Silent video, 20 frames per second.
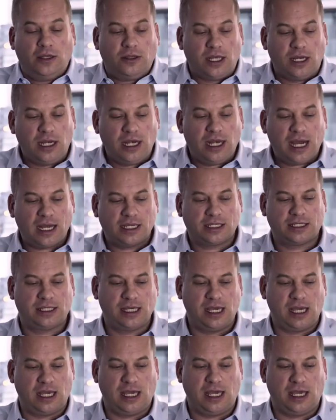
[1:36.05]
The next
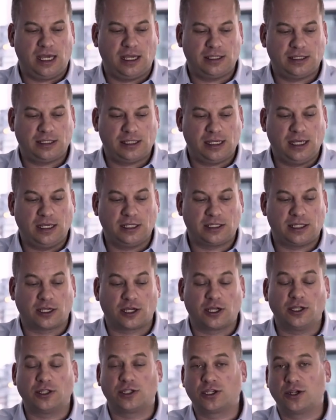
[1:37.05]
thing is is the
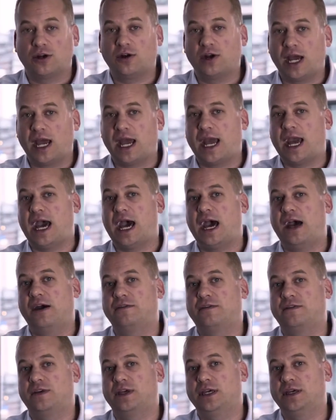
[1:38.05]
concern I
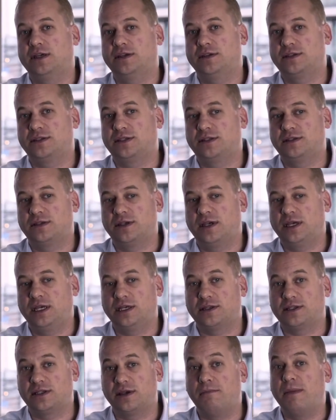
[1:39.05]
have is
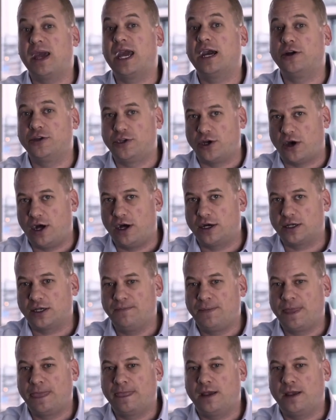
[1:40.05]
it's a male dog.